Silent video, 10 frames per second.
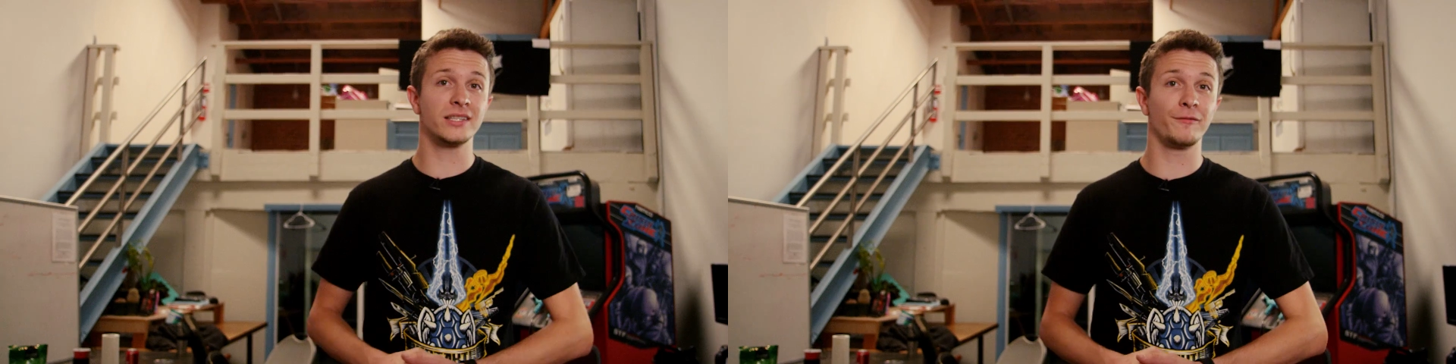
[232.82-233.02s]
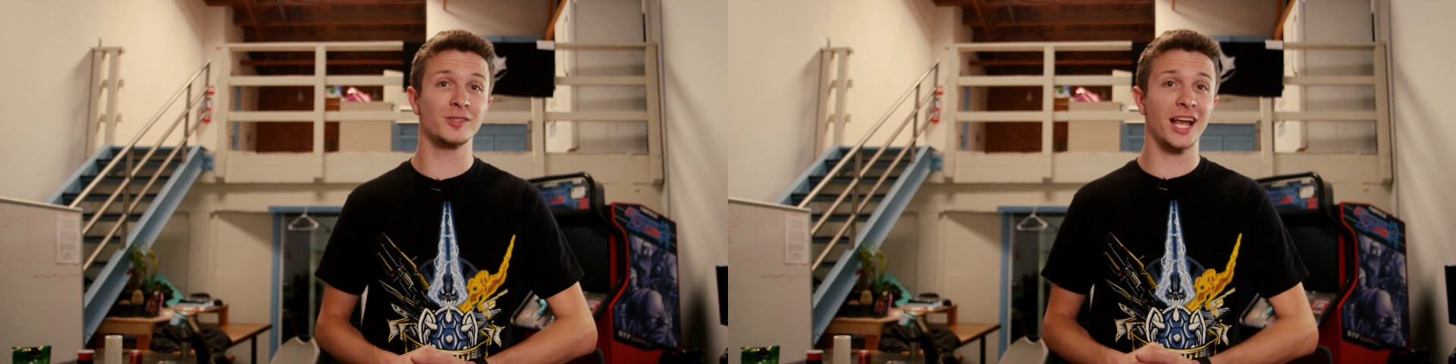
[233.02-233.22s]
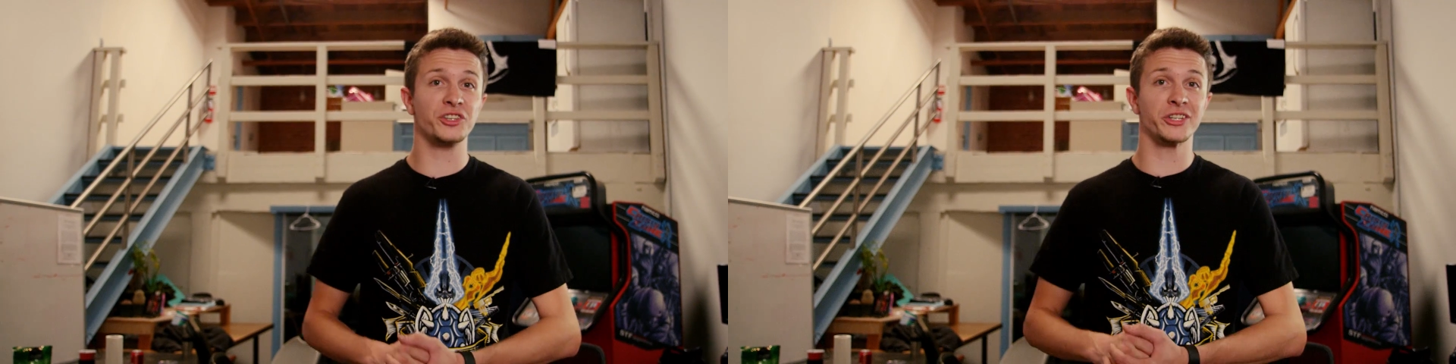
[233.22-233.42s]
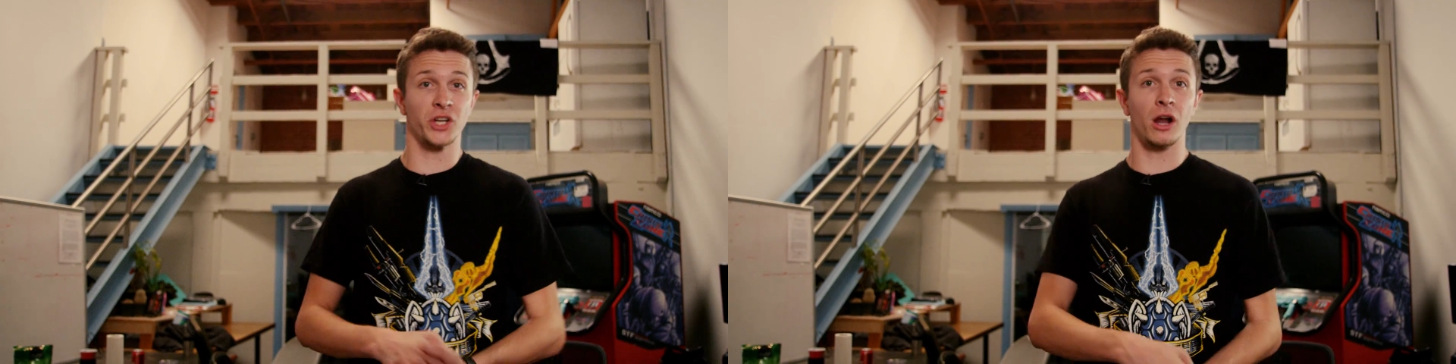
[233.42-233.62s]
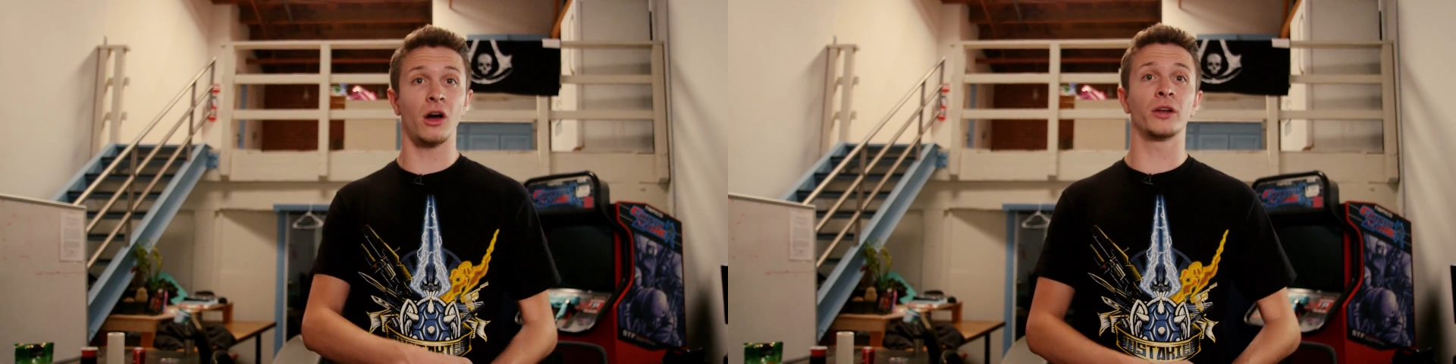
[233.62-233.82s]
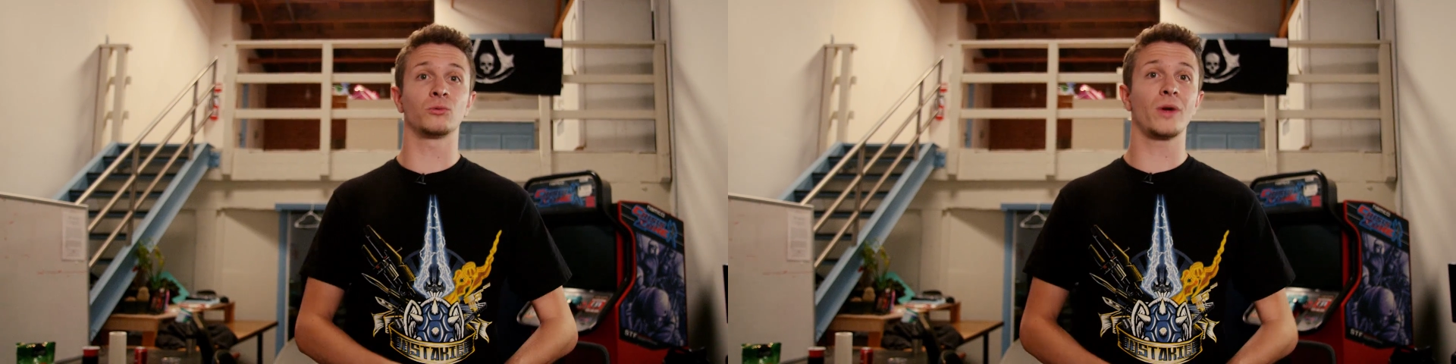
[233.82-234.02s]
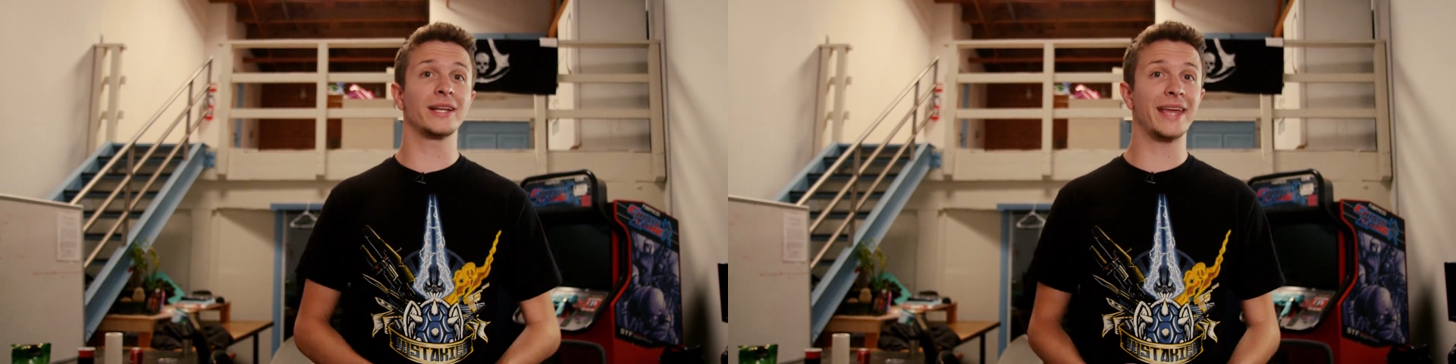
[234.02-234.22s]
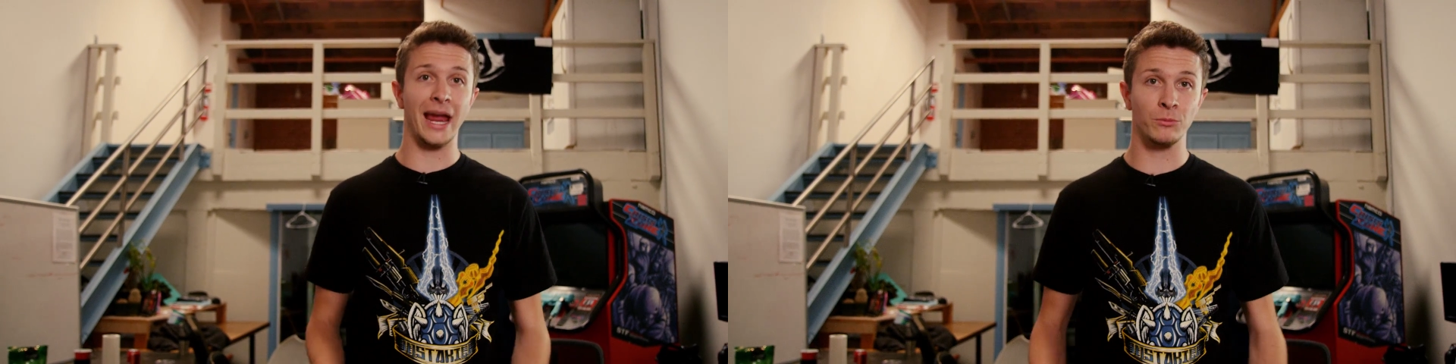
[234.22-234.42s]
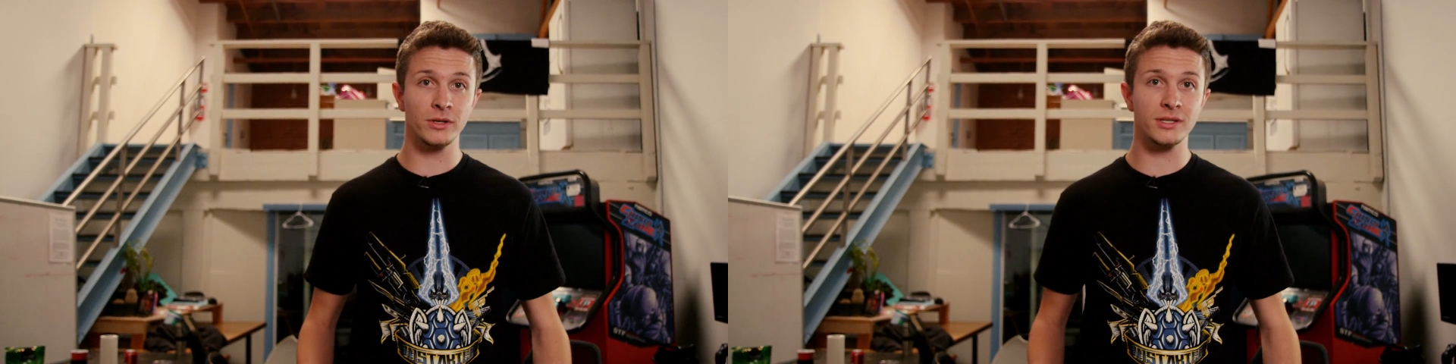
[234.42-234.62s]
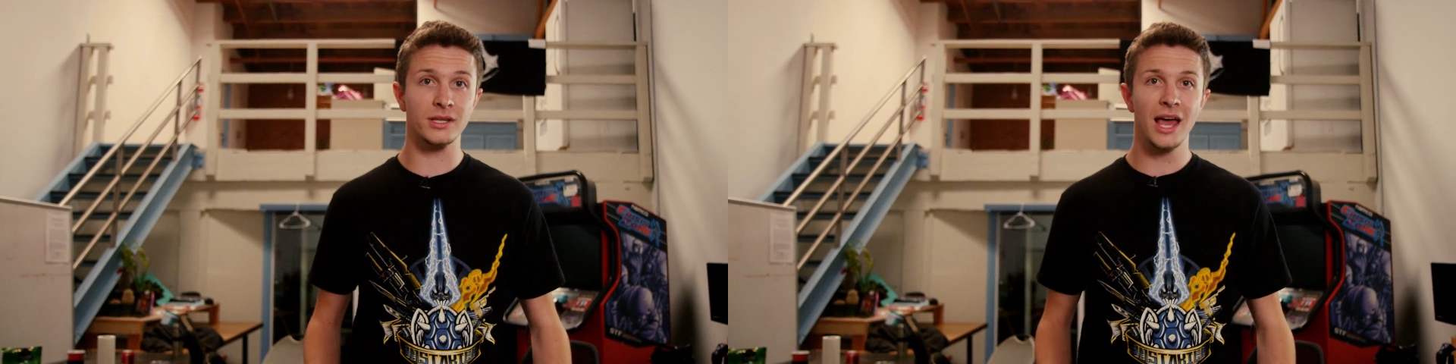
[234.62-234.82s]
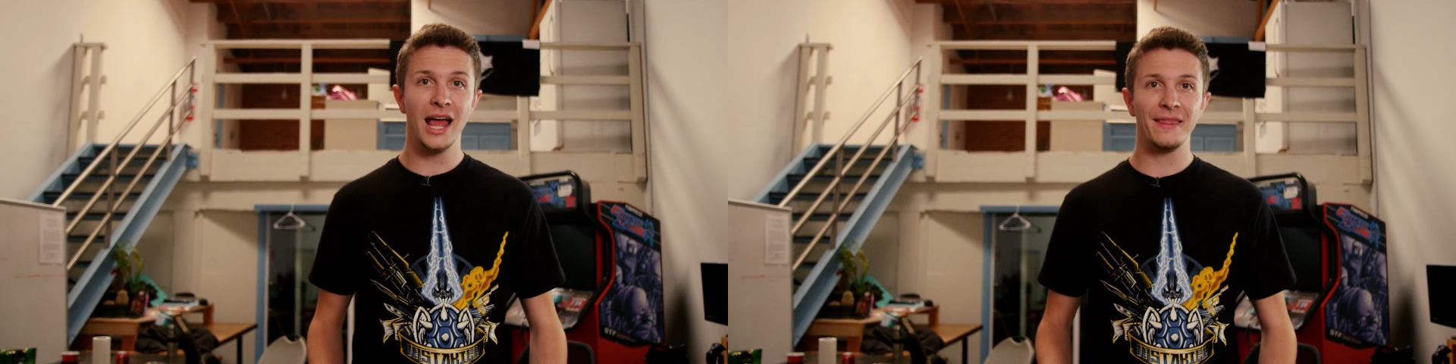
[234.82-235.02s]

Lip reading: stuff was actually shot on Red cameras,